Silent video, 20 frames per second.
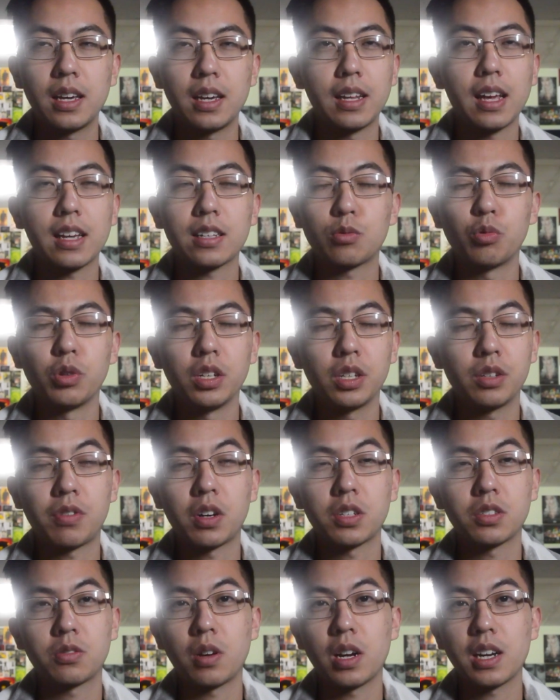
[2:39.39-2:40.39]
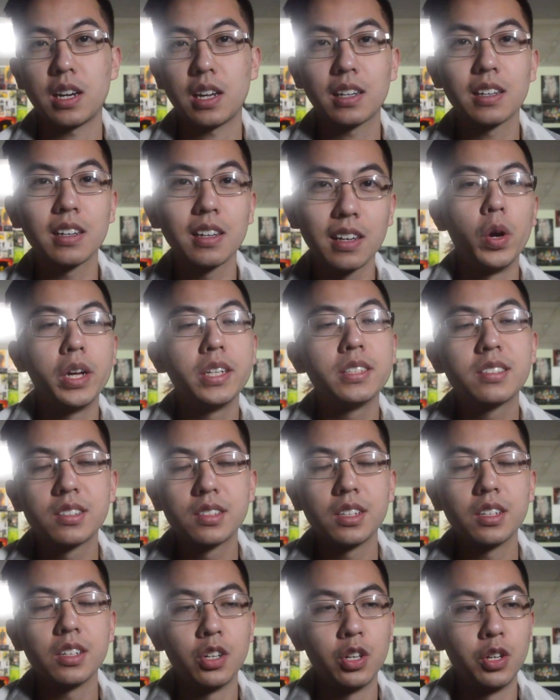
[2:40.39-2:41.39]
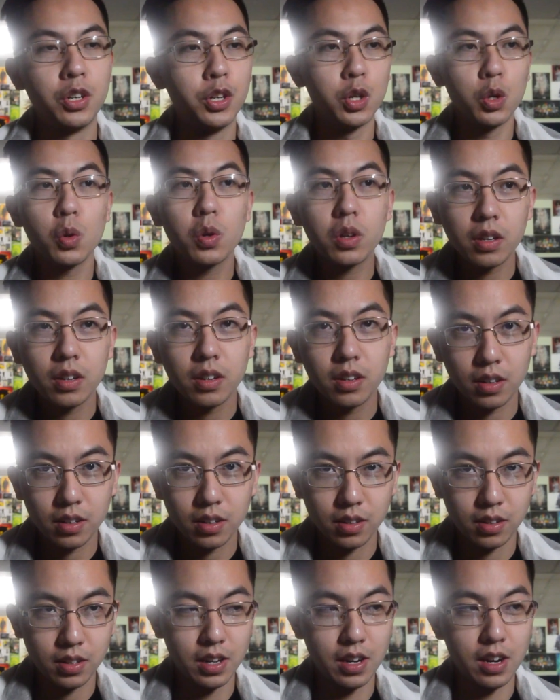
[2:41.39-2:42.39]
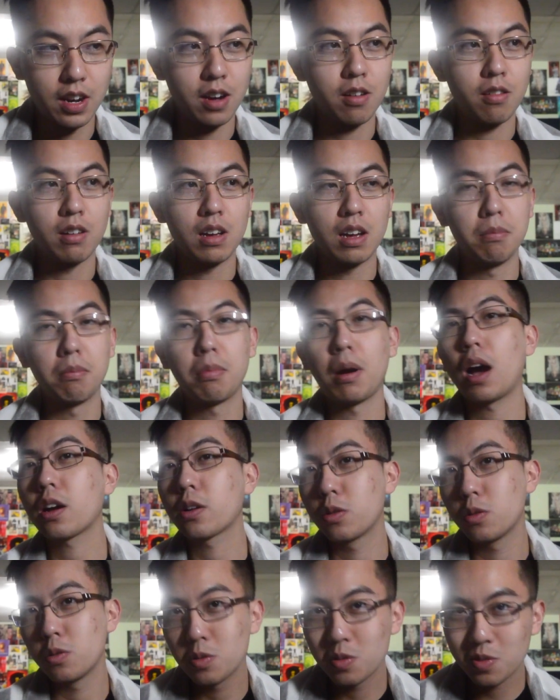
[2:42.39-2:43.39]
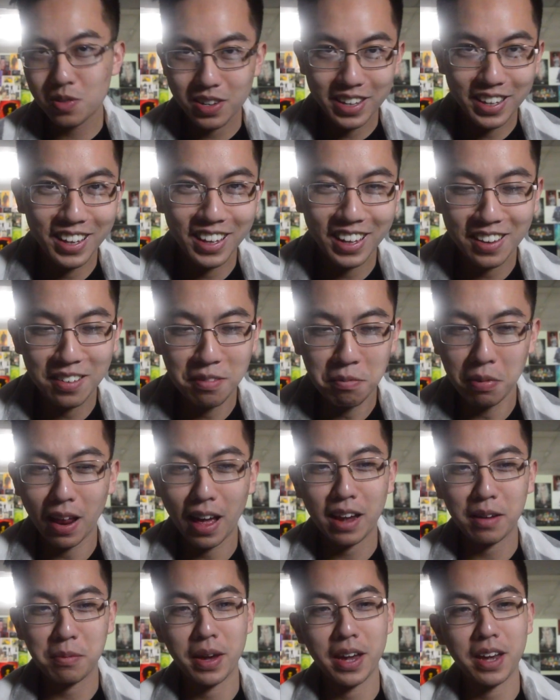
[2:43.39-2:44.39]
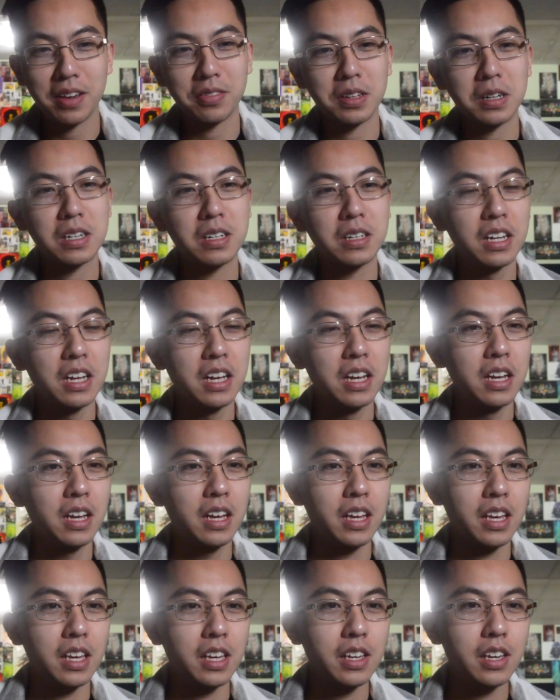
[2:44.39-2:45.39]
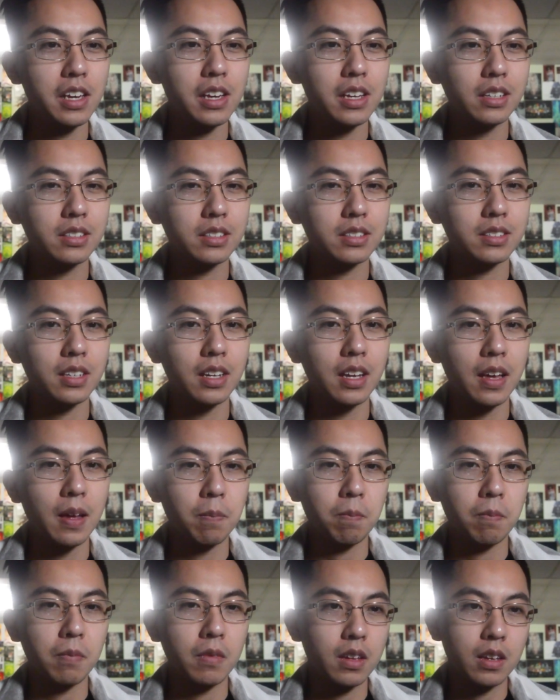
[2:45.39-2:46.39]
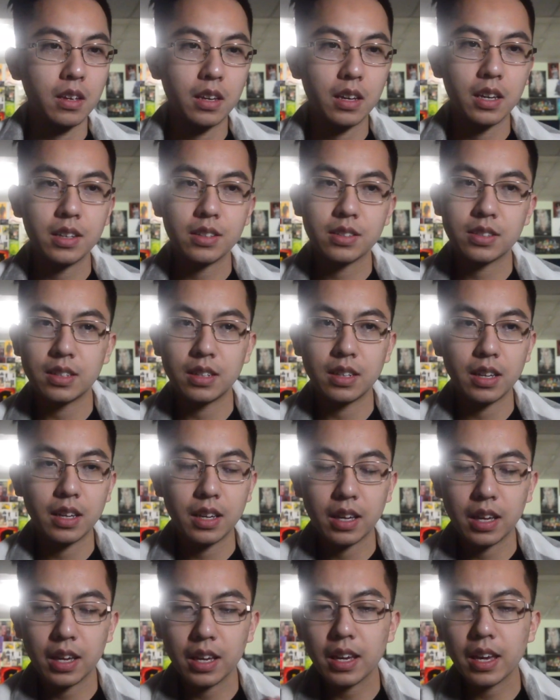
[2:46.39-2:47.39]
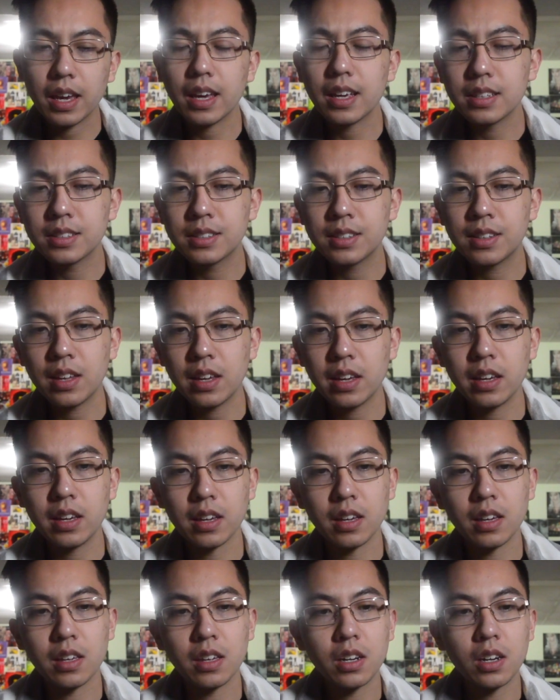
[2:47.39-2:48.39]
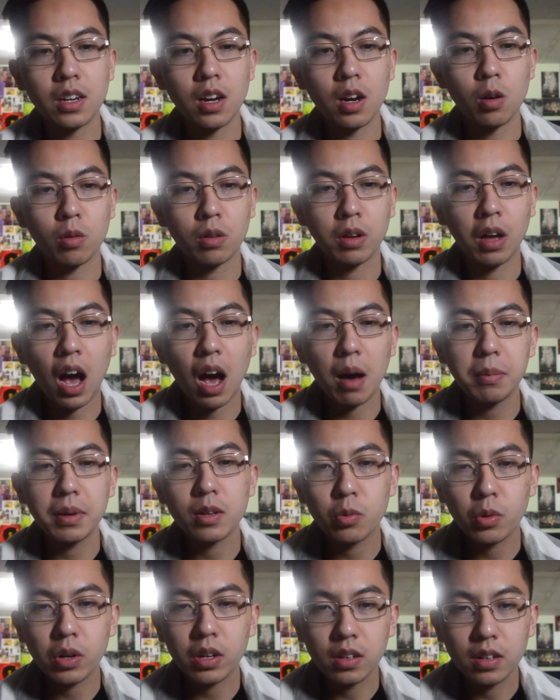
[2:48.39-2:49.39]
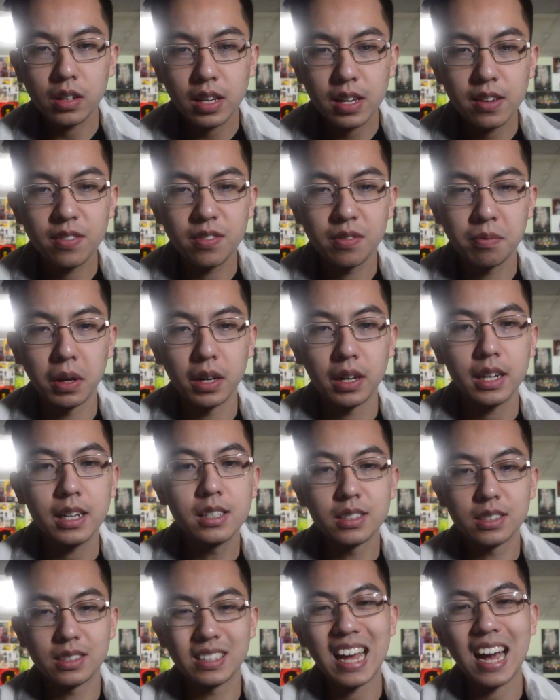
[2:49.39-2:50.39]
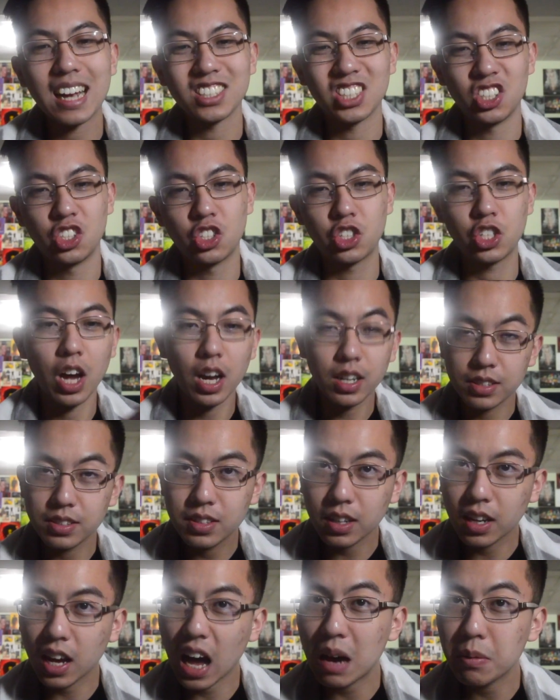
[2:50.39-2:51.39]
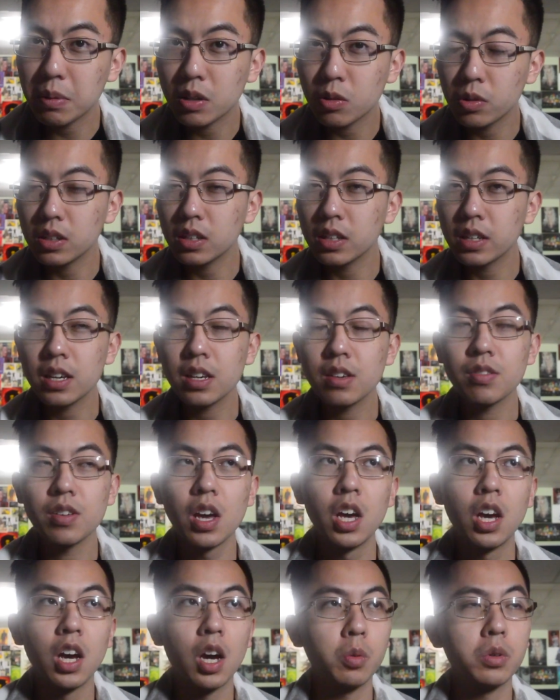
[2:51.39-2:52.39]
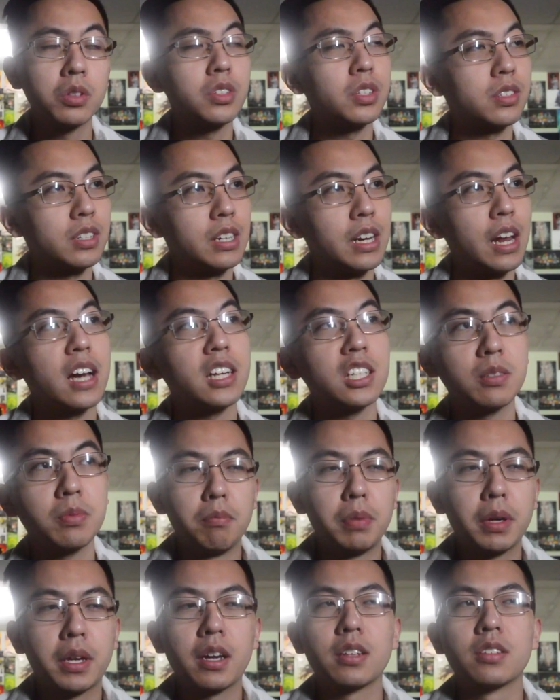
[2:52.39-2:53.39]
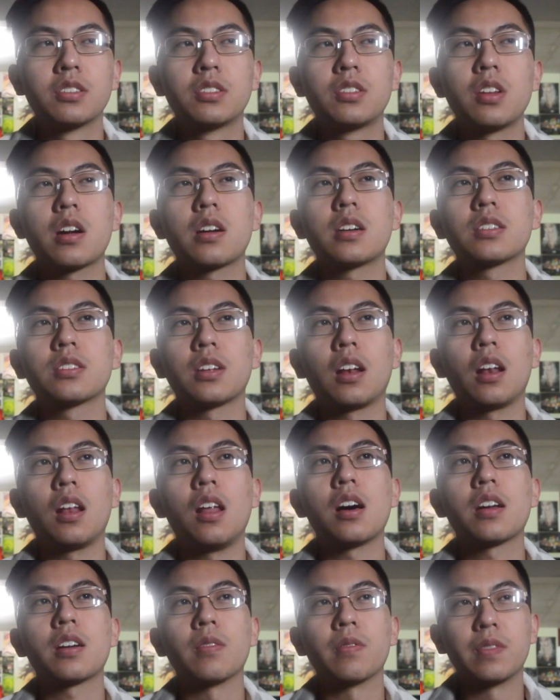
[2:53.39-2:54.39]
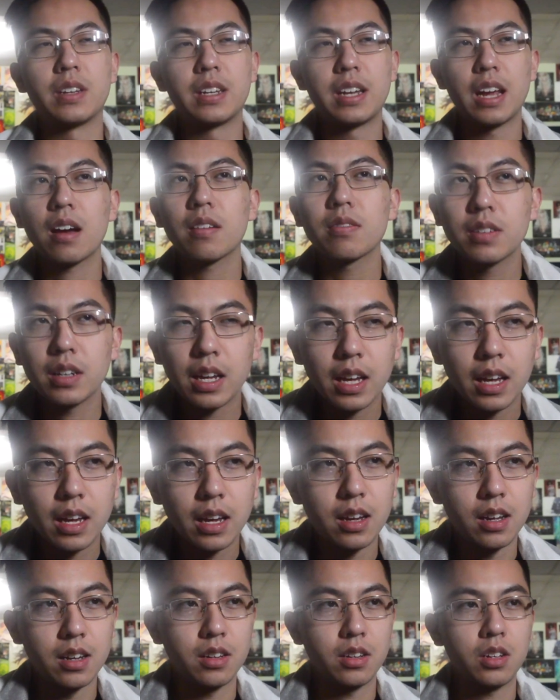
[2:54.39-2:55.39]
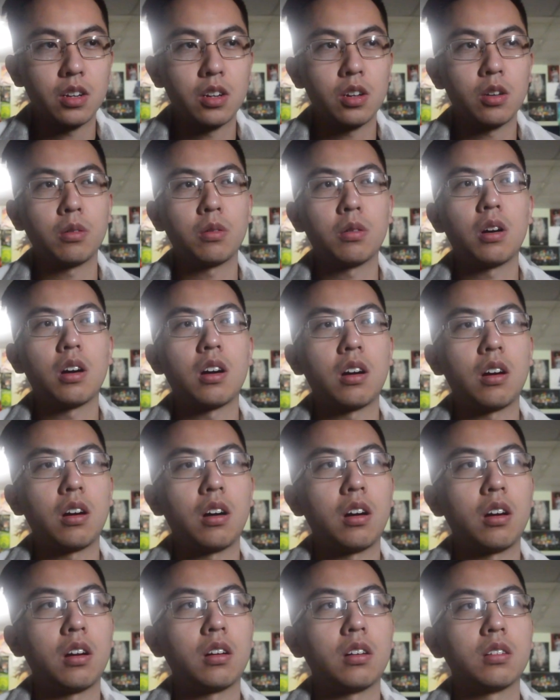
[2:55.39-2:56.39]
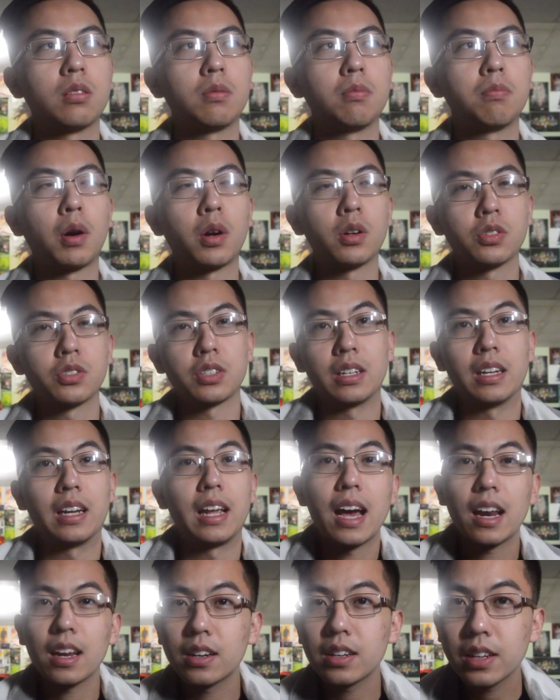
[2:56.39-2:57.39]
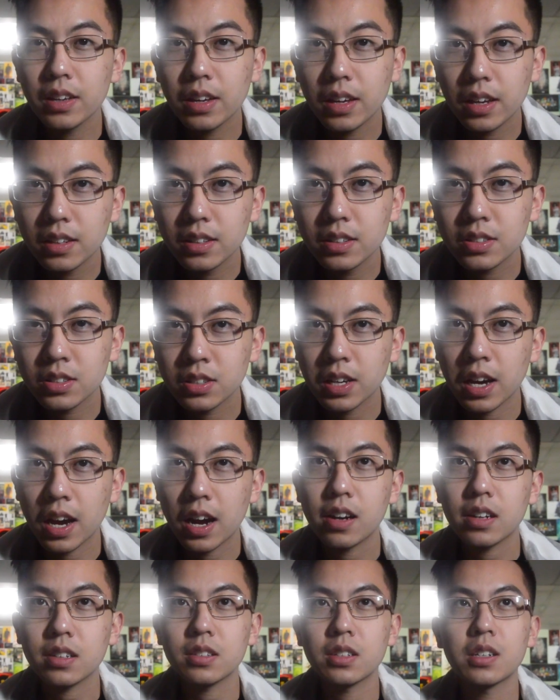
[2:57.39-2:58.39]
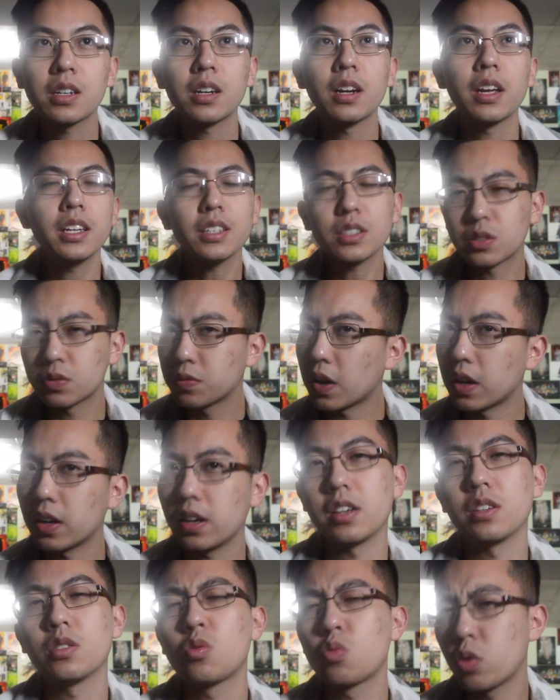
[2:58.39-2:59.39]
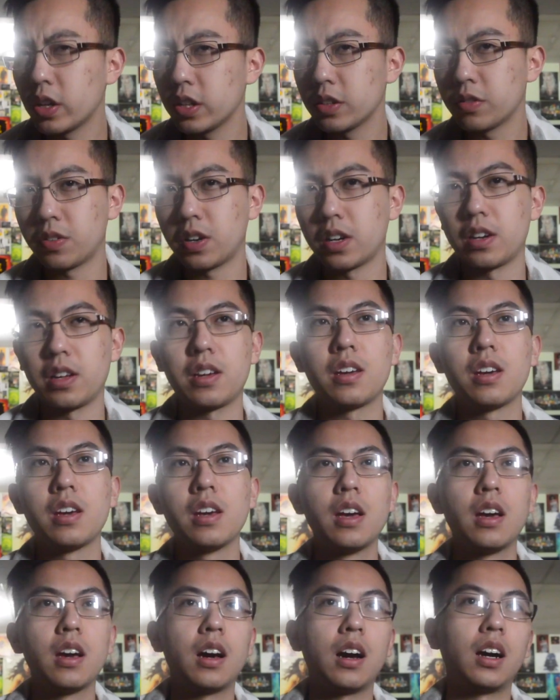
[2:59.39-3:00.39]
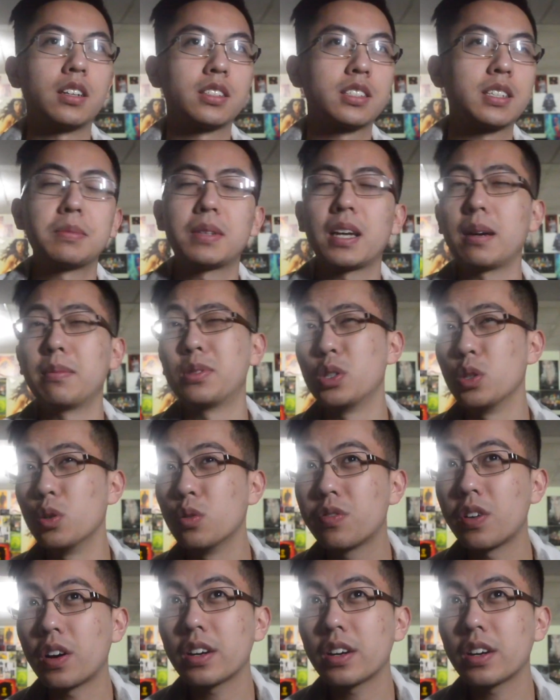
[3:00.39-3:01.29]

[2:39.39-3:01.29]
And that's really frustrating. Winston Duke, you know, M'Baku in Black Panther, he is the, you know, comic relief, but he's not just the comic relief, which is nice, because there's a lot of depth and, you know, personality in his character. He's funny, he's really funny, sometimes too